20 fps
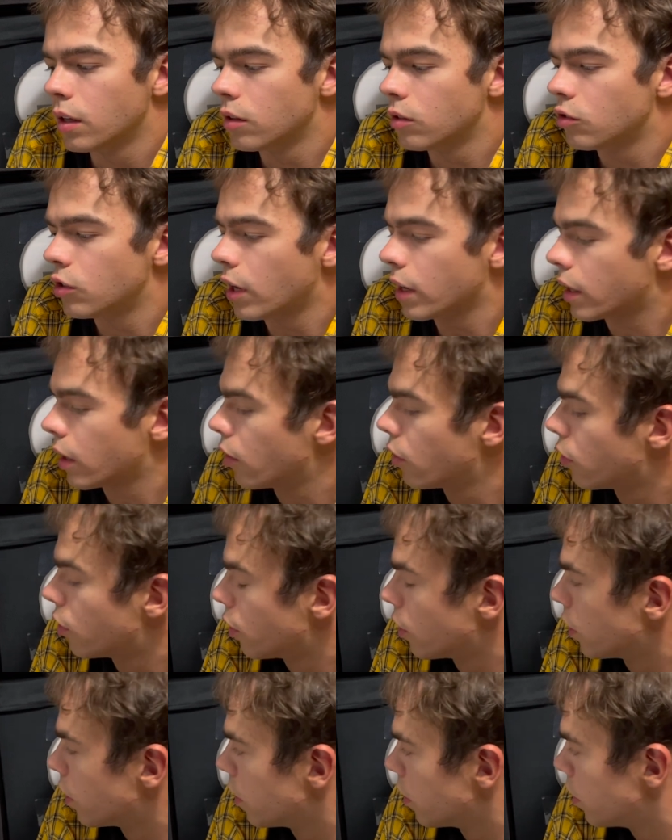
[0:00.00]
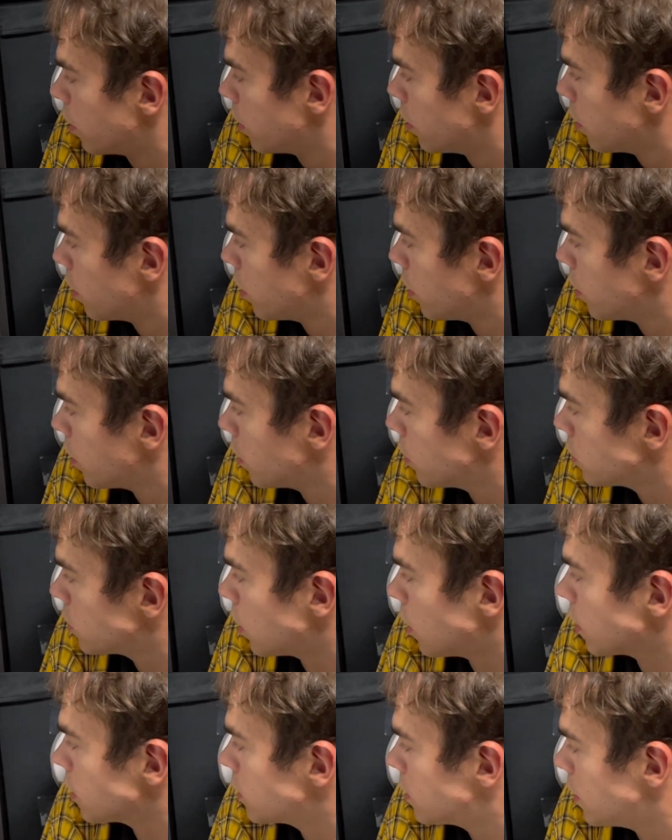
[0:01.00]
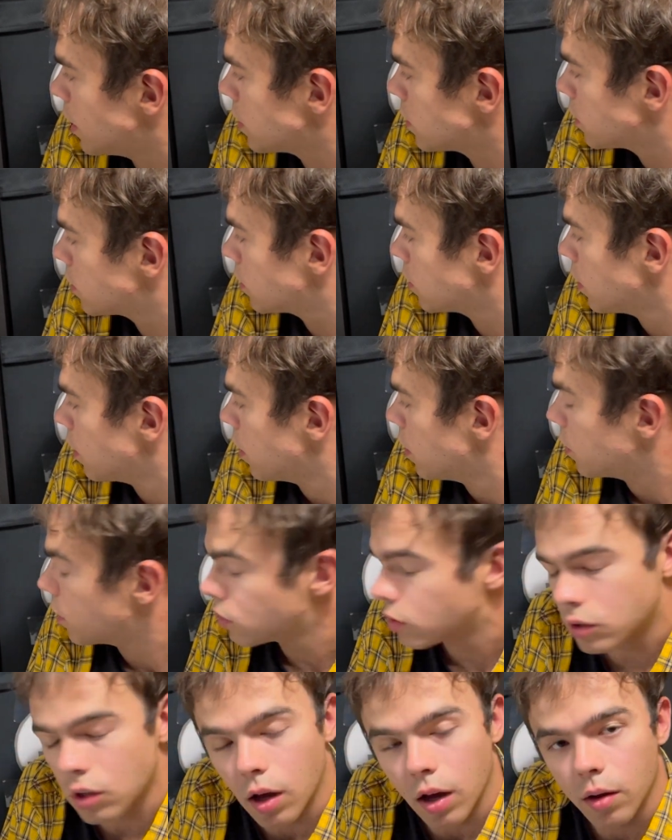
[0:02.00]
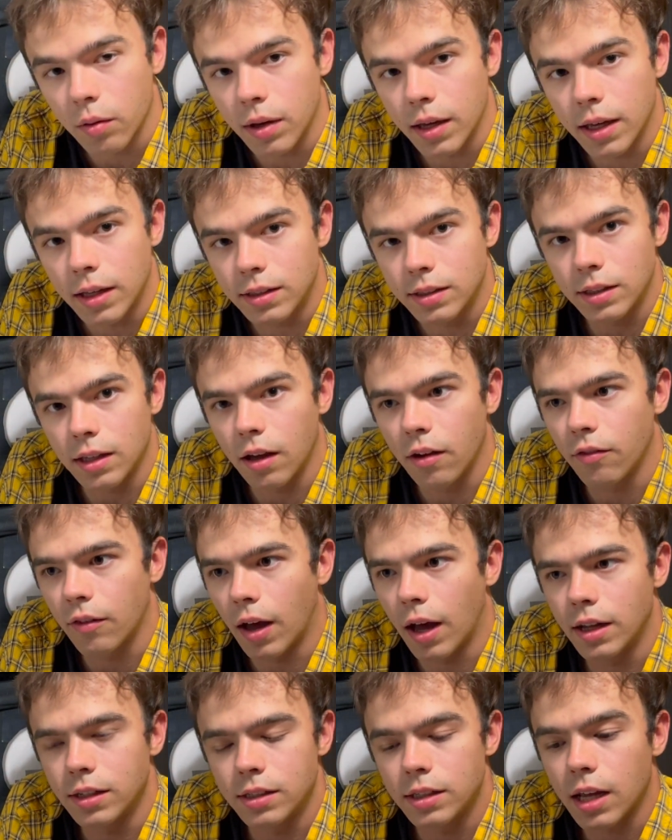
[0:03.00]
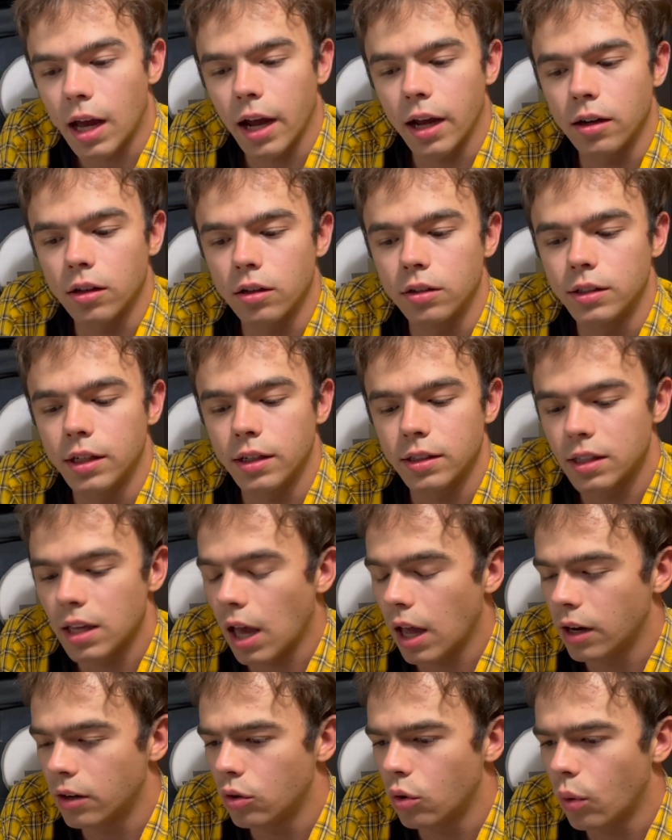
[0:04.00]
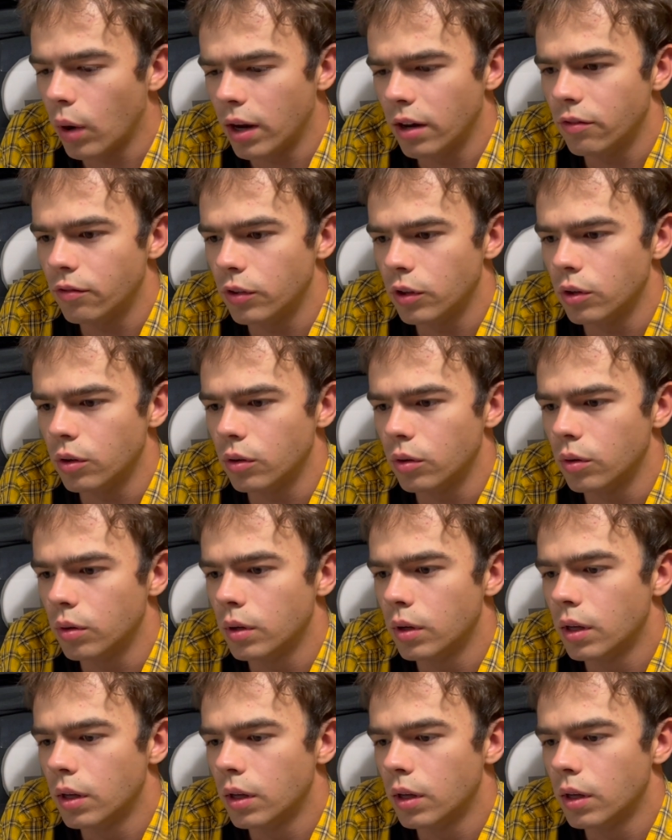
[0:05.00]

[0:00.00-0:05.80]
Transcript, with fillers: check out their songs. This, the song itself, Untitled, has had quite a few